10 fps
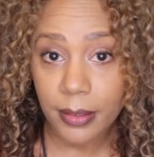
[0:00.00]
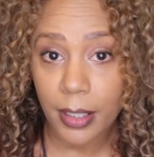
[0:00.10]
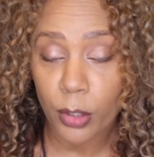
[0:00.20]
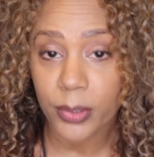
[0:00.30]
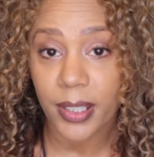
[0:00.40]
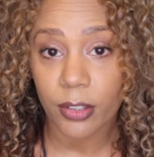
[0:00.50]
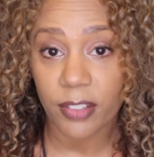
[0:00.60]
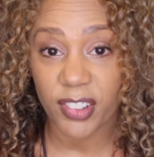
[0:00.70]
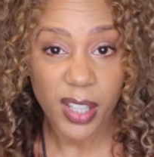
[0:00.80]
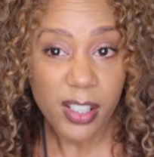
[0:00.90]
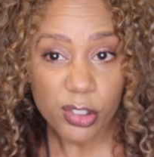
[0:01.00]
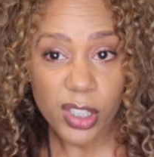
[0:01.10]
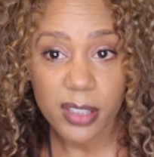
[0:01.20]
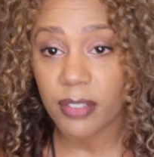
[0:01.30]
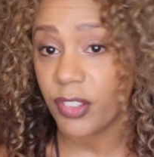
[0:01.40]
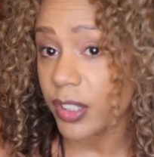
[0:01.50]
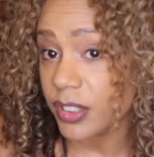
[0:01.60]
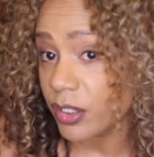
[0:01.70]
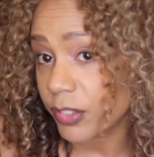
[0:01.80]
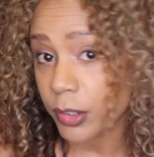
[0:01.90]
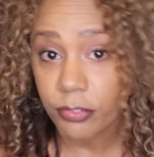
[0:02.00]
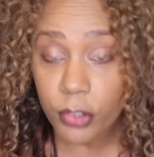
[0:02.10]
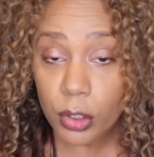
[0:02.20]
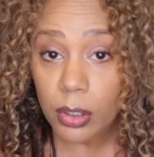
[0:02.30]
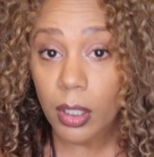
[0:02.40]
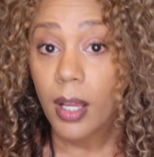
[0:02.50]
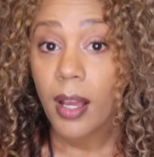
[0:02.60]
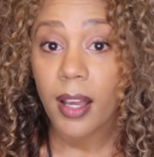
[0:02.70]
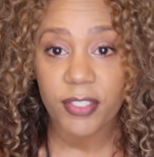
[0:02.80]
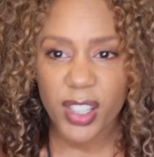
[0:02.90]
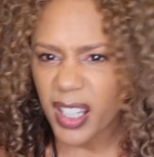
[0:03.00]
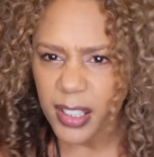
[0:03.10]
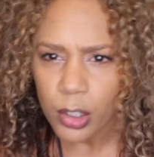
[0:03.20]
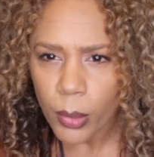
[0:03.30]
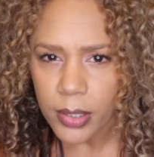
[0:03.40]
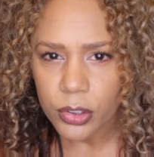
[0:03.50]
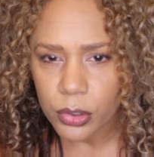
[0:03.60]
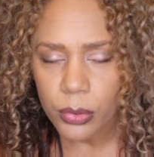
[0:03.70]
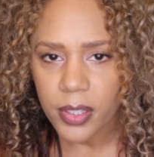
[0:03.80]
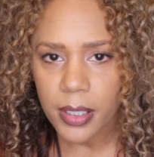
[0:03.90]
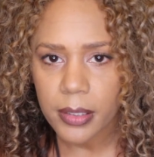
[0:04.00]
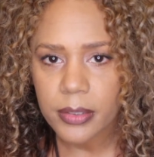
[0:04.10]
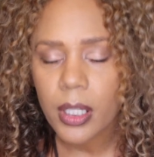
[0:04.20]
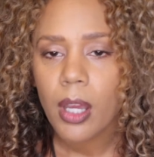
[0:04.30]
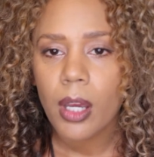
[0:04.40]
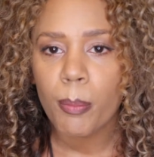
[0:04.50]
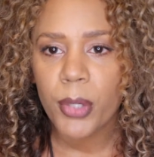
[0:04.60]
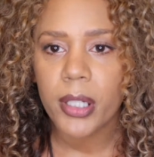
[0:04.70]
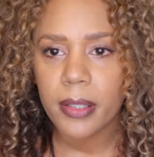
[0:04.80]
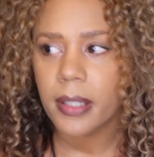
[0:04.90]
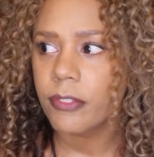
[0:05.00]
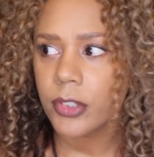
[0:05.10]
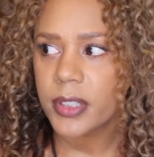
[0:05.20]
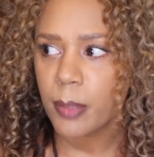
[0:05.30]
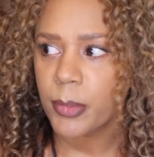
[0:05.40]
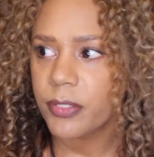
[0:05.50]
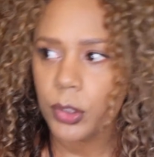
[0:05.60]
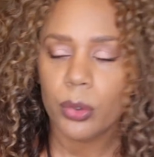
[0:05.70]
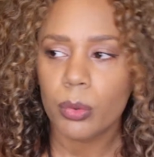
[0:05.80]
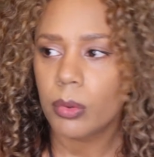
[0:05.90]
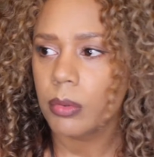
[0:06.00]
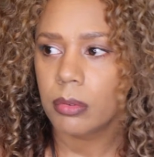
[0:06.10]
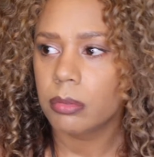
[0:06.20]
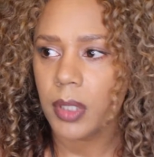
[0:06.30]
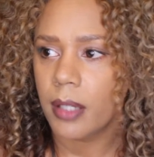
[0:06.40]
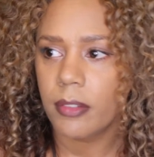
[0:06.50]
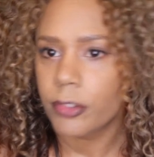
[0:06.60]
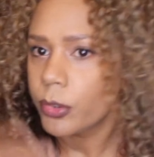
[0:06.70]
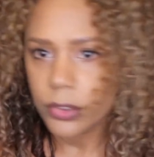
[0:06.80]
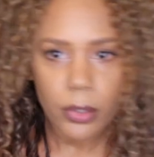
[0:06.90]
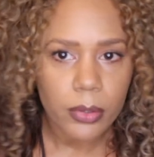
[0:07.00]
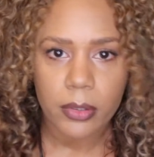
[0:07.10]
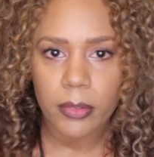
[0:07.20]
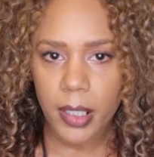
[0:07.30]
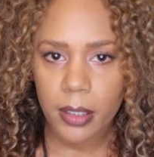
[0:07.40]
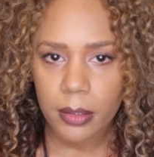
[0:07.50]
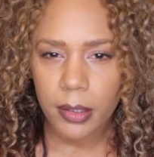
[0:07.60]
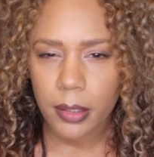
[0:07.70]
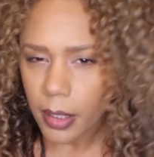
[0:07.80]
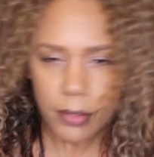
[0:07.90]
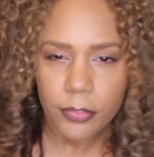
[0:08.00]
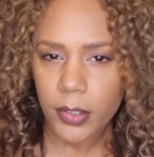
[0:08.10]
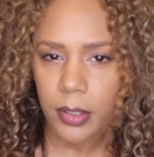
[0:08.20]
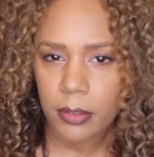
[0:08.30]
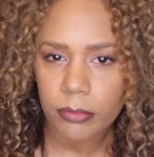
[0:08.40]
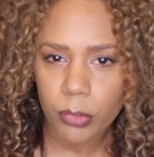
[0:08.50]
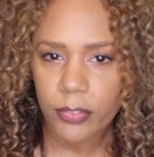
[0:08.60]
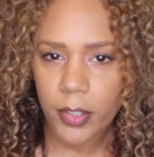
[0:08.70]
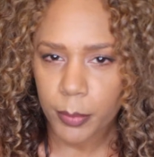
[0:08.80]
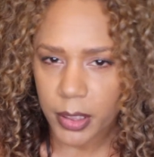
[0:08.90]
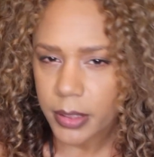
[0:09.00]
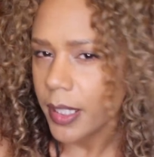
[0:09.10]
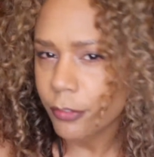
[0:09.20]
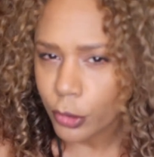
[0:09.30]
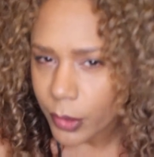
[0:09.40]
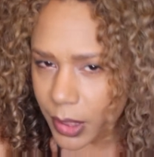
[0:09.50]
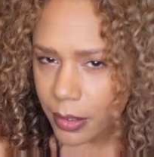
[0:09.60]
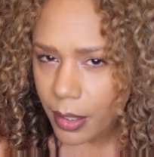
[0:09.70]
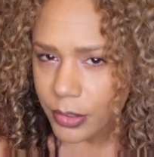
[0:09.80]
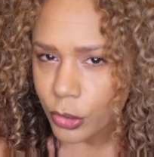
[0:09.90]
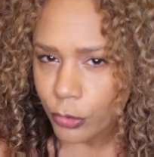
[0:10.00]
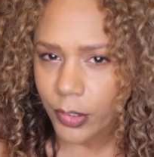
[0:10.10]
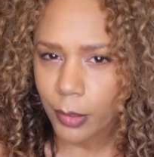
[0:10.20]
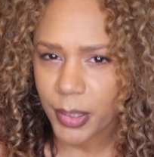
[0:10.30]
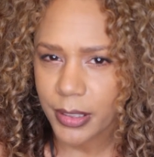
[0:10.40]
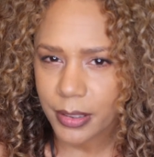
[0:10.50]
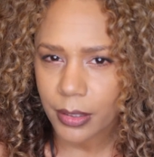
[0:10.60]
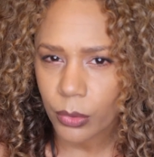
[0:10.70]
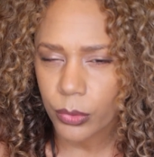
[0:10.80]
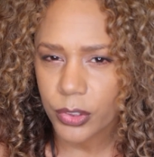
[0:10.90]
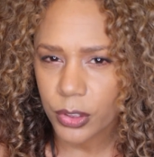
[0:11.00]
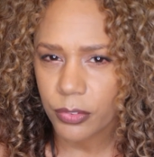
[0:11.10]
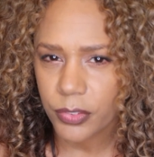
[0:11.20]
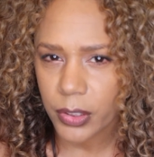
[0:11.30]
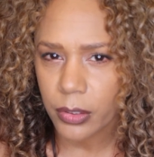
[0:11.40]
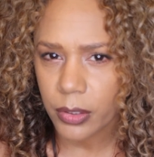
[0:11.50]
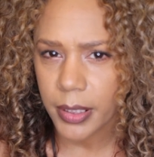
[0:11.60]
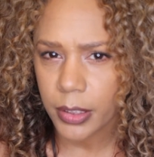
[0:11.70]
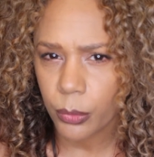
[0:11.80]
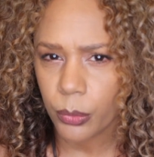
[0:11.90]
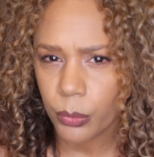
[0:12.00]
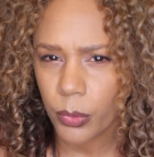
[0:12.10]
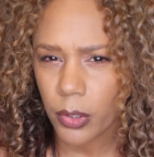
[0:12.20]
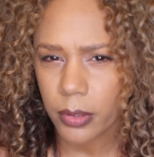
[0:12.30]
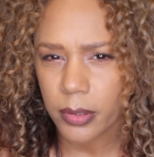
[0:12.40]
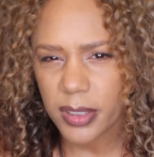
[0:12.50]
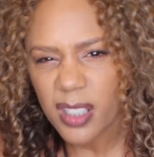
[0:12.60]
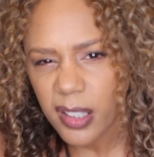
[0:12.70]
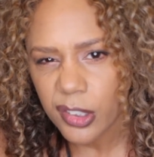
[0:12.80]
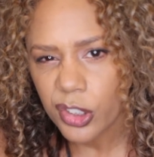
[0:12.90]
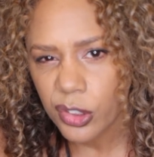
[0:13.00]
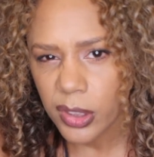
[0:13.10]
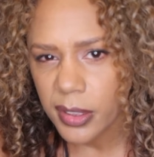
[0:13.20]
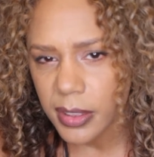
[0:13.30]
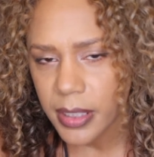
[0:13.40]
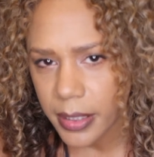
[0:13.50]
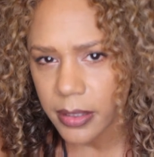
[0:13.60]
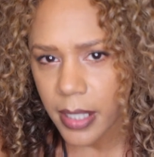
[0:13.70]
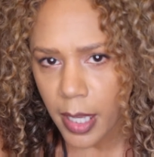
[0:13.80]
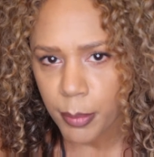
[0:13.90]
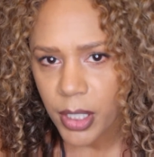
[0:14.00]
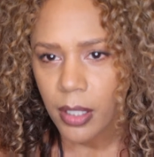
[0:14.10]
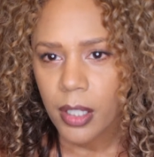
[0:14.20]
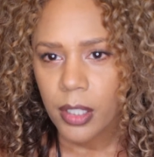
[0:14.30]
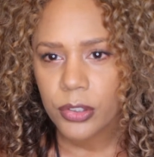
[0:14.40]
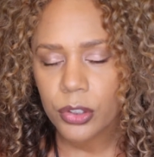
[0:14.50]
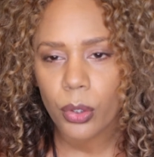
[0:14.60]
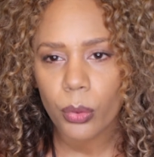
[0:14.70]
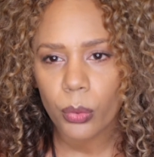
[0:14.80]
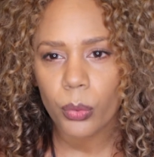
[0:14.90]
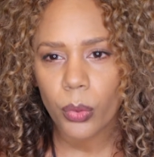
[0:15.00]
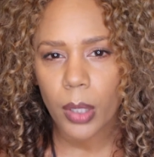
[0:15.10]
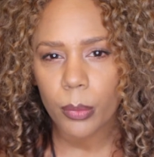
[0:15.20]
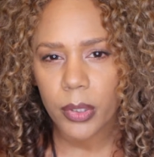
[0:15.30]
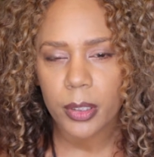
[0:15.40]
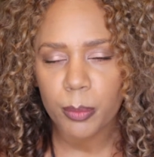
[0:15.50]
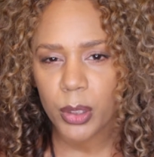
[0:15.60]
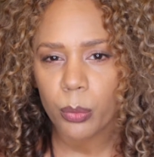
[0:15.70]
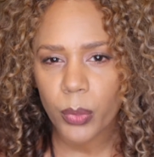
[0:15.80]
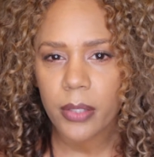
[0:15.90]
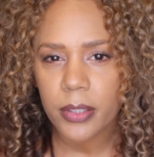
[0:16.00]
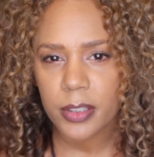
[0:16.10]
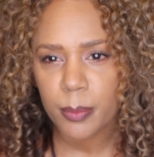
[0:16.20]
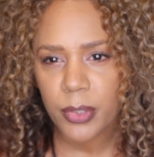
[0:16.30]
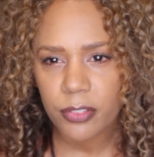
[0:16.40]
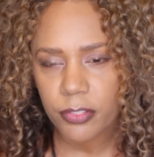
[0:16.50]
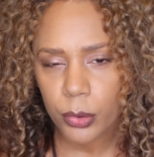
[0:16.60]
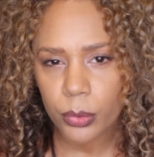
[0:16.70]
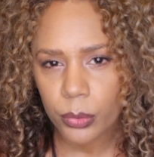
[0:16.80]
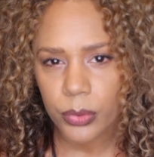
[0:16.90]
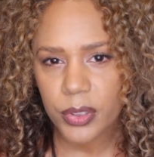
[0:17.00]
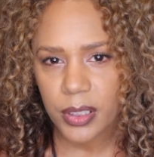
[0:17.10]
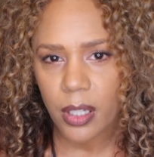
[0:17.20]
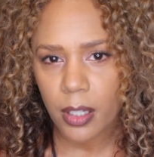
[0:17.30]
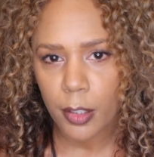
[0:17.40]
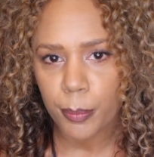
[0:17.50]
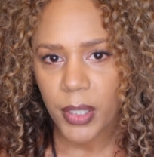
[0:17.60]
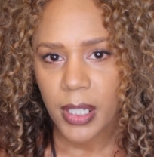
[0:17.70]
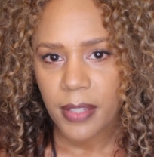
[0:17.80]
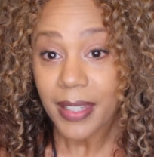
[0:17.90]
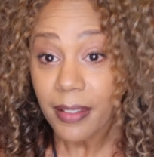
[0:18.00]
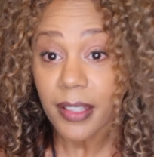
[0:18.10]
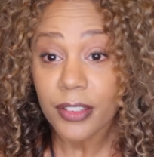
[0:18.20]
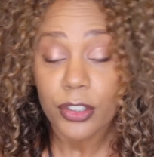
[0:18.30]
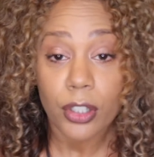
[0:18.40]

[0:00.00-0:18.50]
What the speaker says: an hour later. I felt energized. I still felt full. I felt like I could go out and do things. But like, for example, if you love frozen yogurt, right? Like, how do you feel 45 minutes after you eat that? Do you feel amazing, or do you feel like you are a little sluggish and need to take a nap? So I want you to be aware that some of the foods, they let us